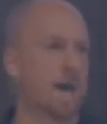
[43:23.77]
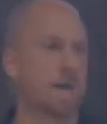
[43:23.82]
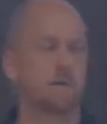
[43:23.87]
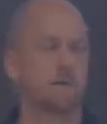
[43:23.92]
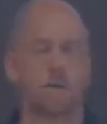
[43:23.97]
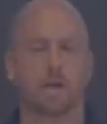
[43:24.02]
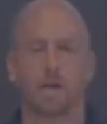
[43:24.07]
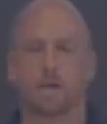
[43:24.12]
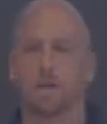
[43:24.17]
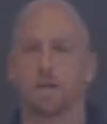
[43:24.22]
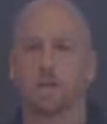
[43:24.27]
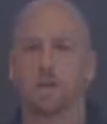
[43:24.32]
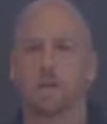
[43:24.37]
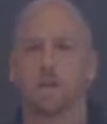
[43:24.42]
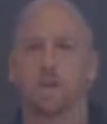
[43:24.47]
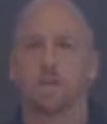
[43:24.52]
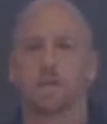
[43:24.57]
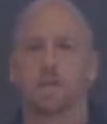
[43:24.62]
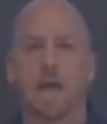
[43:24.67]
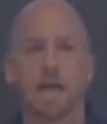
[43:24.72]
Bible that
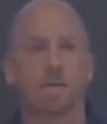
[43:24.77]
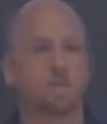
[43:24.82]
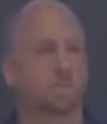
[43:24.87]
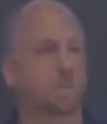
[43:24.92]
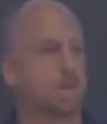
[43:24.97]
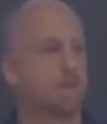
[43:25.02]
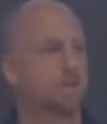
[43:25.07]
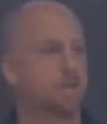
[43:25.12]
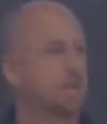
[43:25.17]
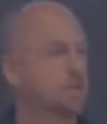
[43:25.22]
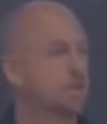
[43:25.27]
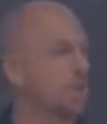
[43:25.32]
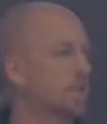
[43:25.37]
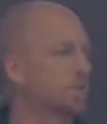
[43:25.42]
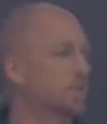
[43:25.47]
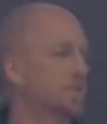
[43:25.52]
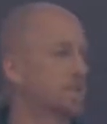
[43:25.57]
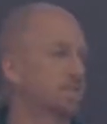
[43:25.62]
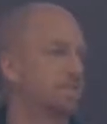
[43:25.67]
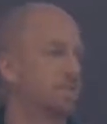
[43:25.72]
God's perfect
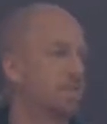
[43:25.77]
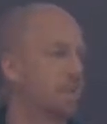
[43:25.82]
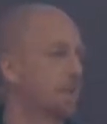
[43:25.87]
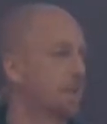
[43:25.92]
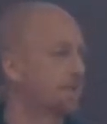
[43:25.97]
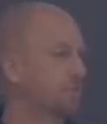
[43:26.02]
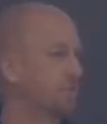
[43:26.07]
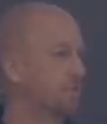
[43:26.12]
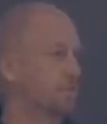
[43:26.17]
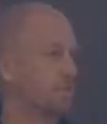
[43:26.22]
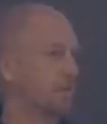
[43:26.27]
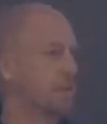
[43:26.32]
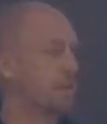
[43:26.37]
justice says